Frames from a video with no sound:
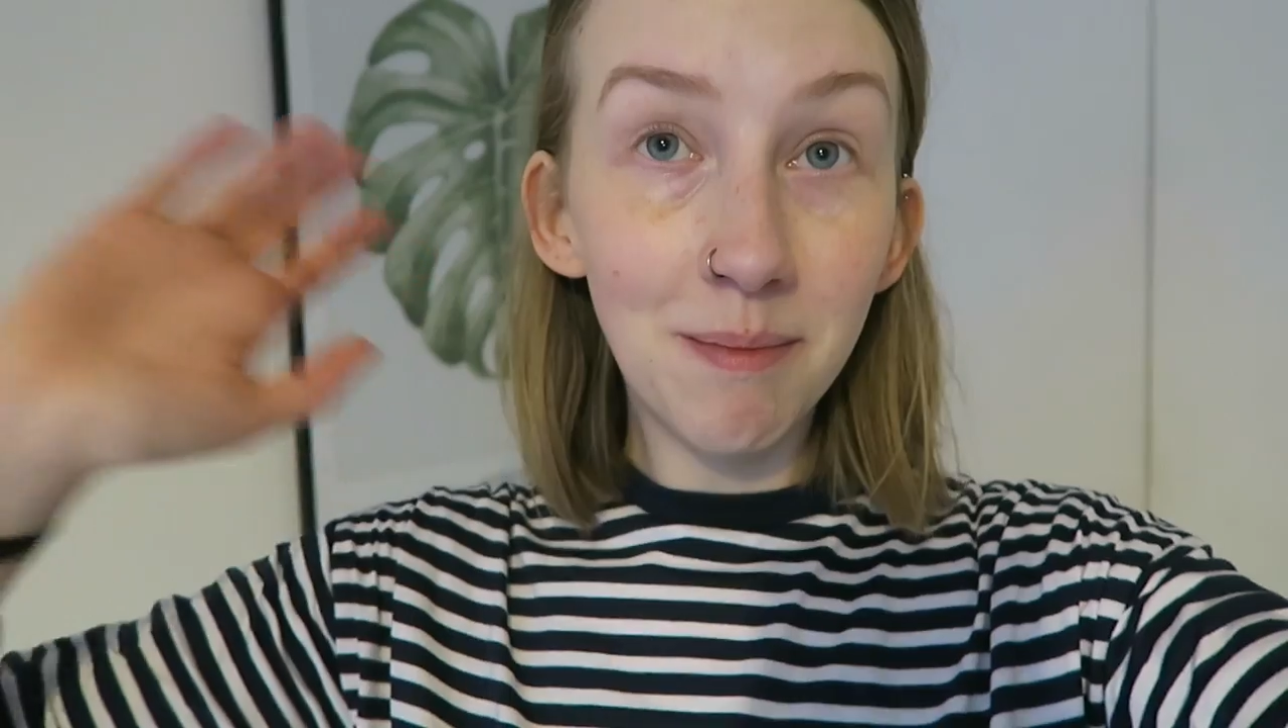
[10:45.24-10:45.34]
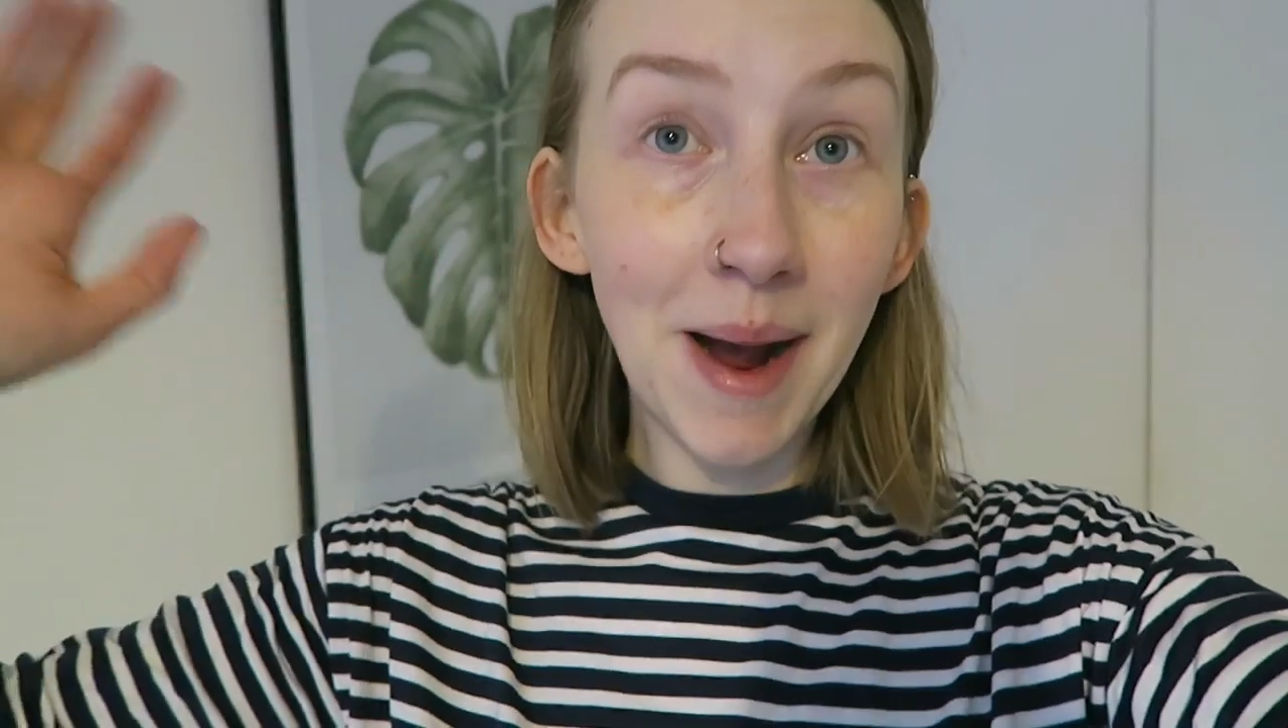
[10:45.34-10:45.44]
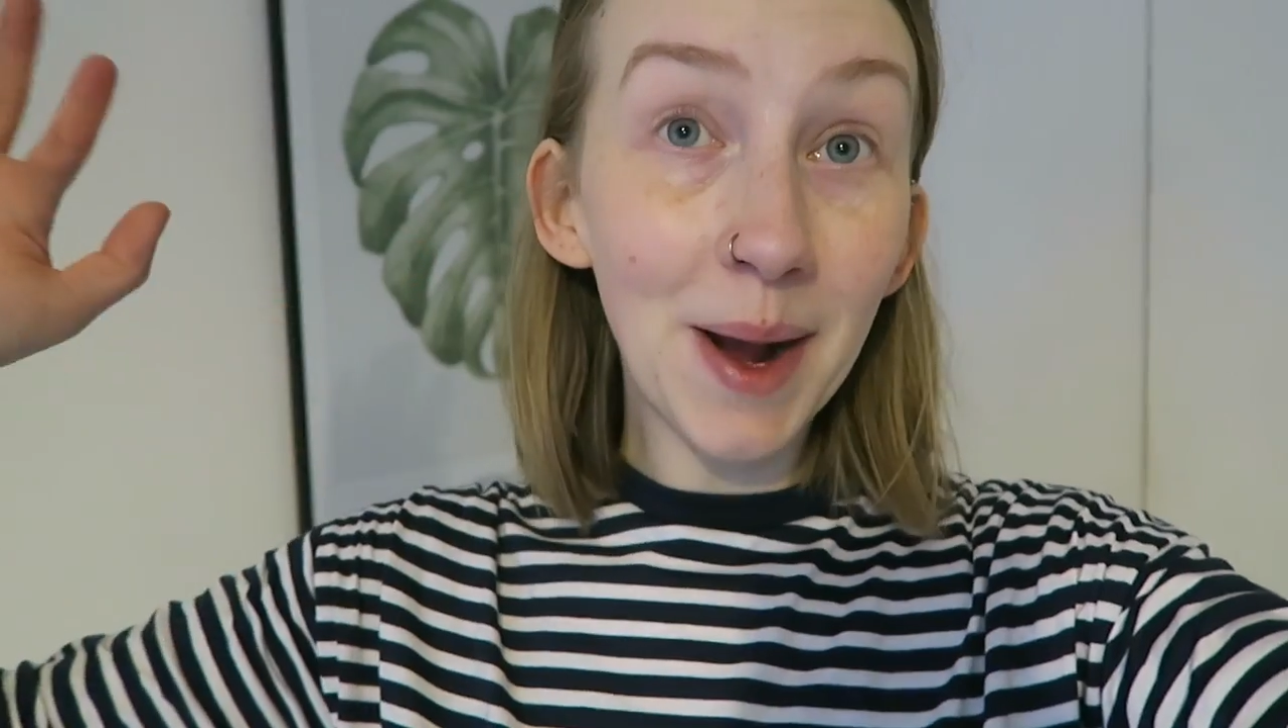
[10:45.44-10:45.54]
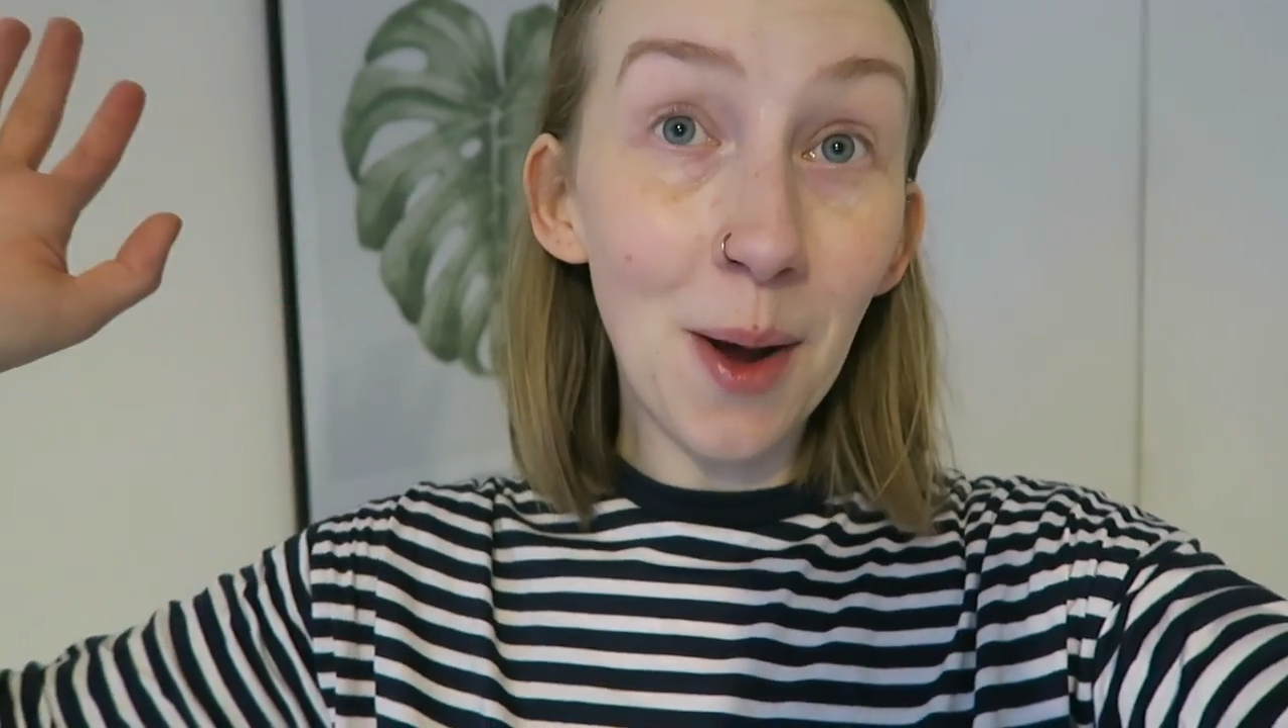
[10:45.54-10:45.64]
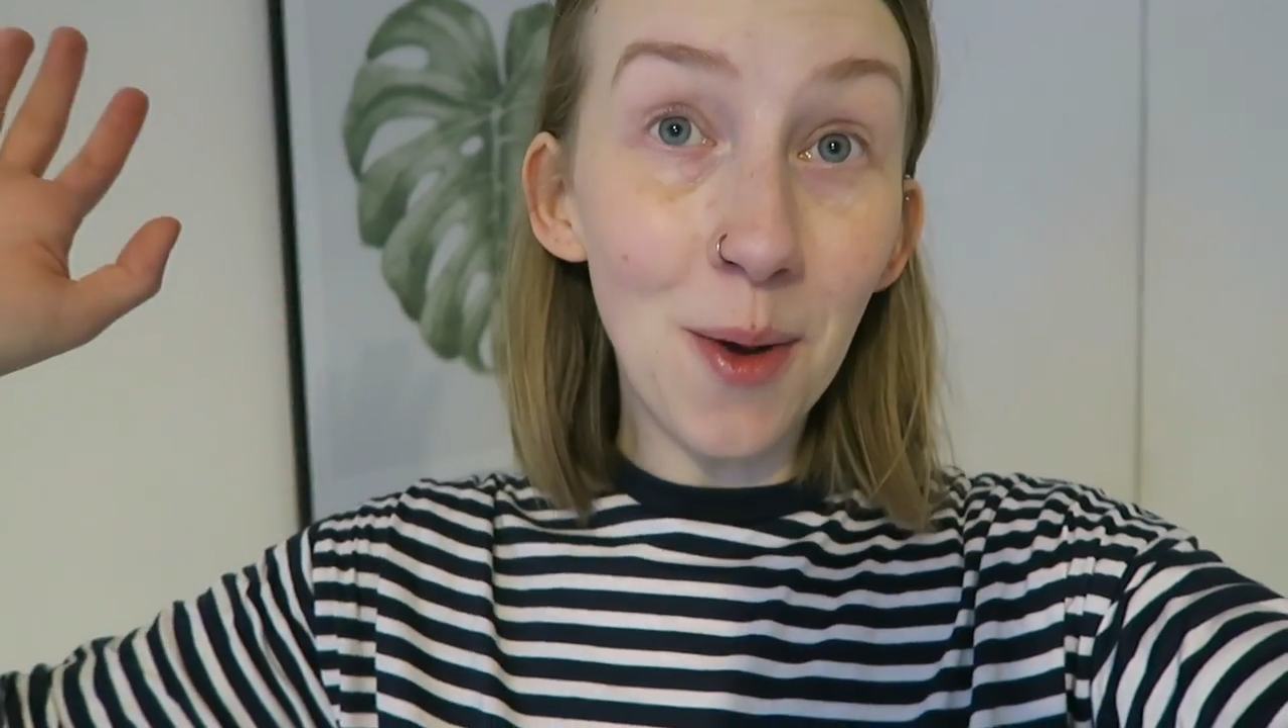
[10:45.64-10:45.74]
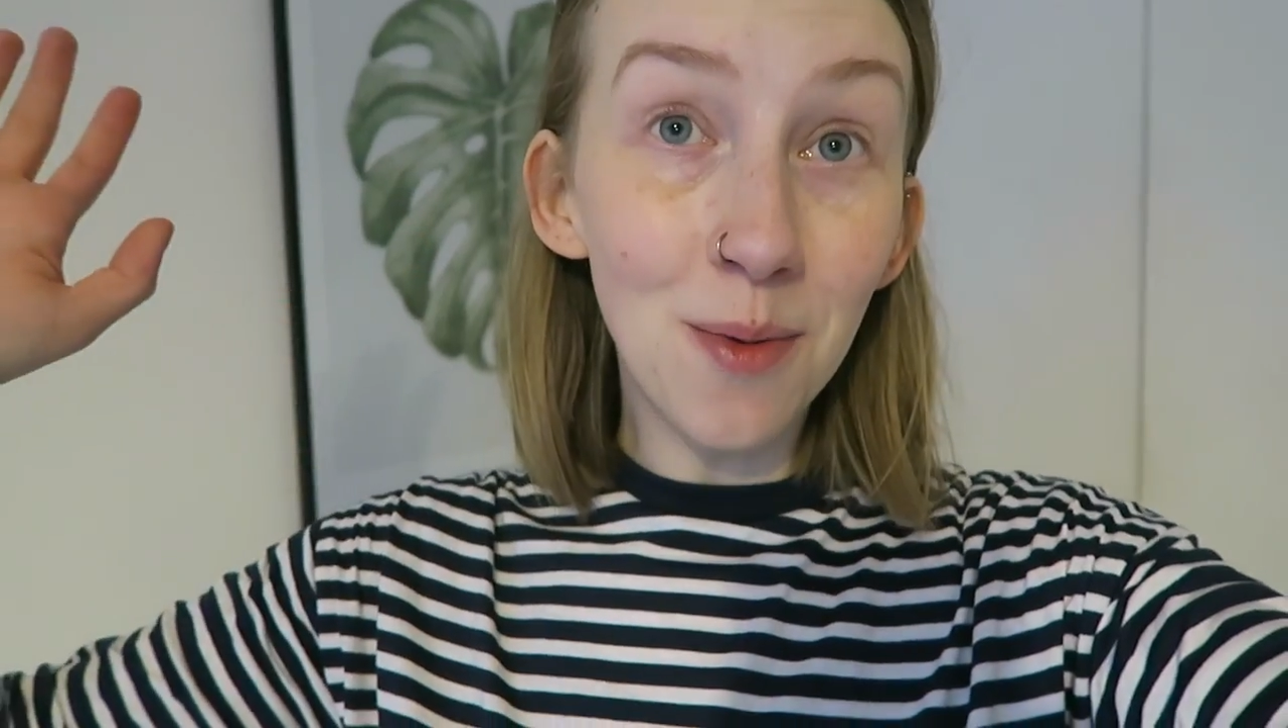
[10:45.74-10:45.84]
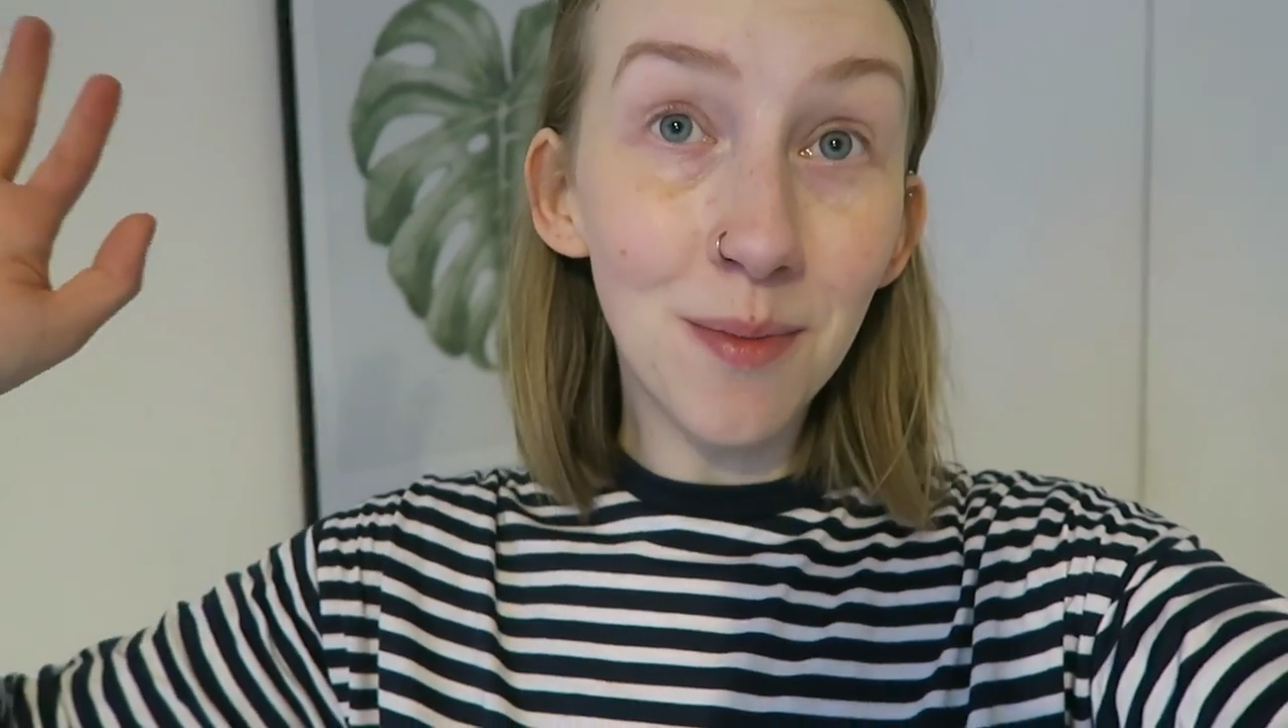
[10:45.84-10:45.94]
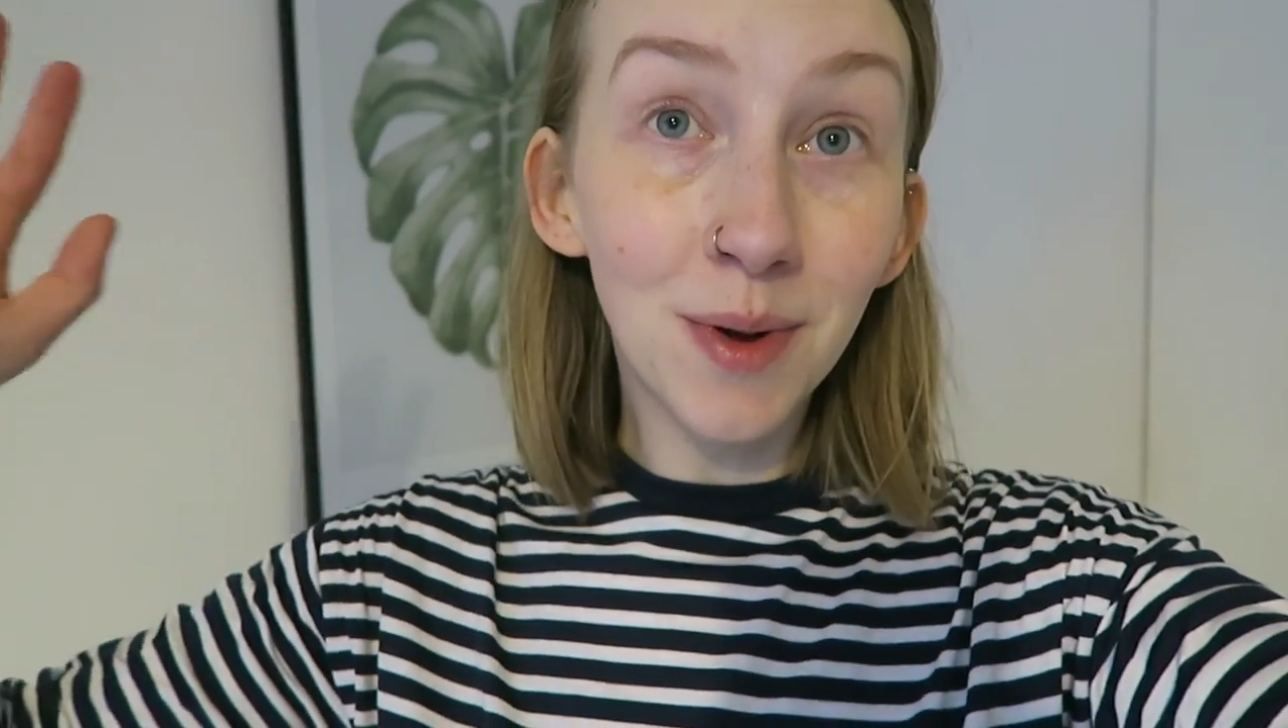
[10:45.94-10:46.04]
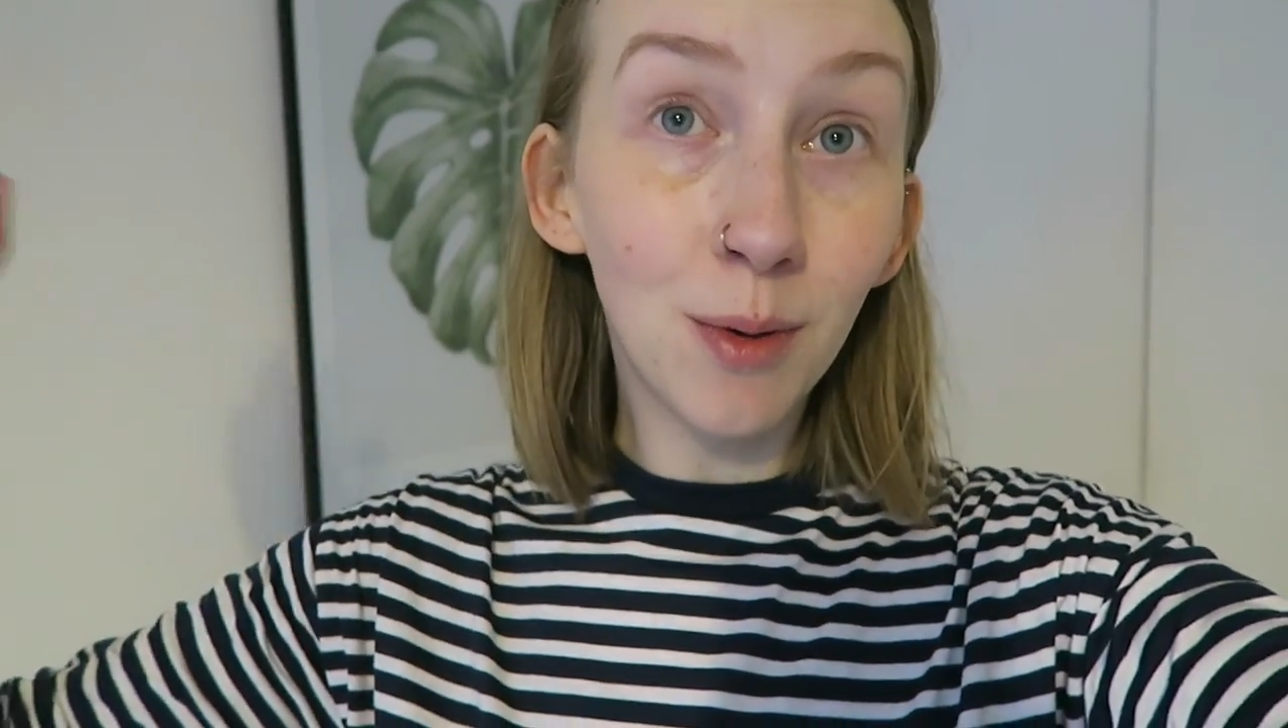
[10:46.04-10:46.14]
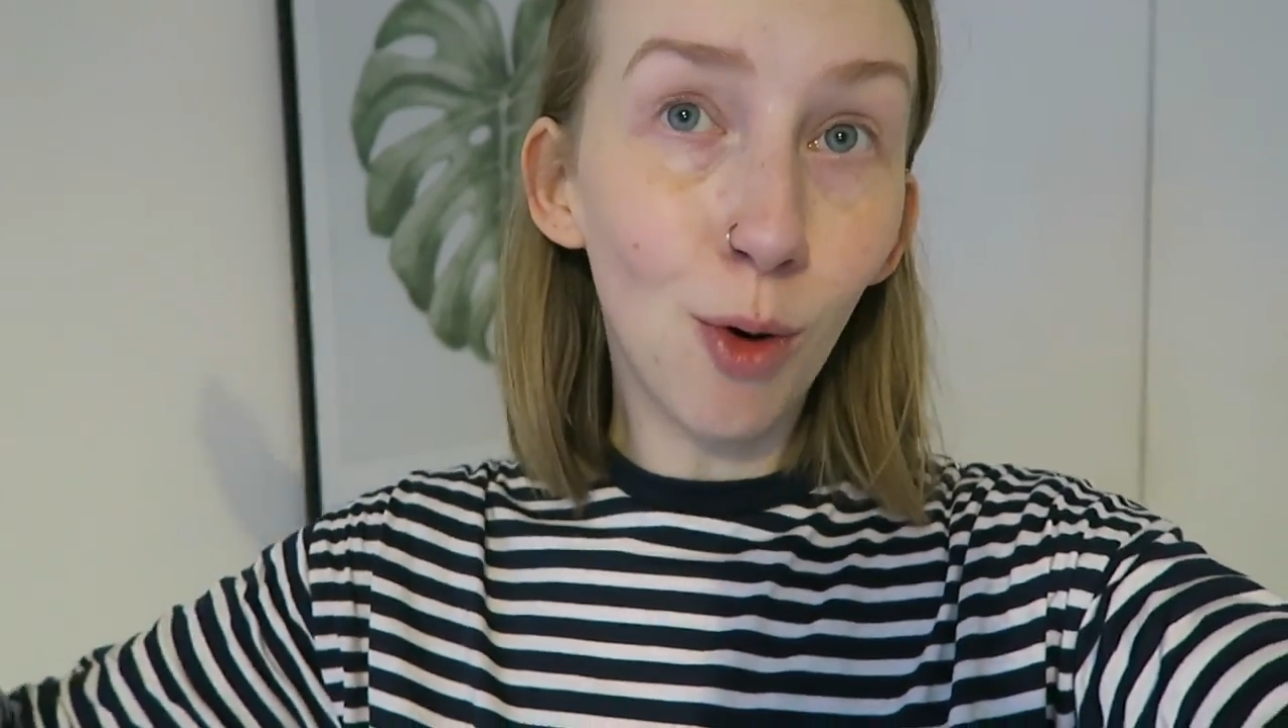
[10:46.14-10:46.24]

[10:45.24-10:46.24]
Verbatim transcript: Back home,